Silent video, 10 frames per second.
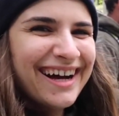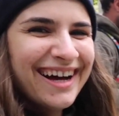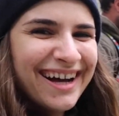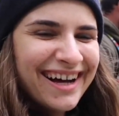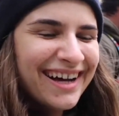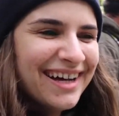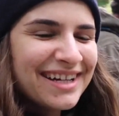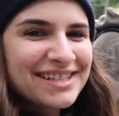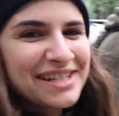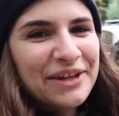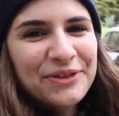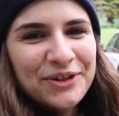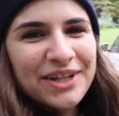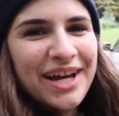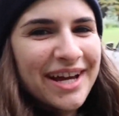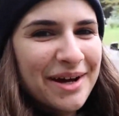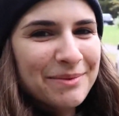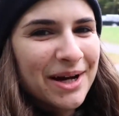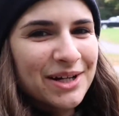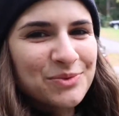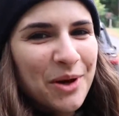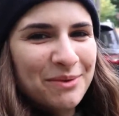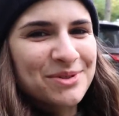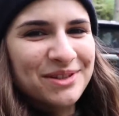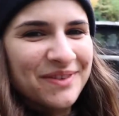It's 10:30 a.m. guys. Welcome to the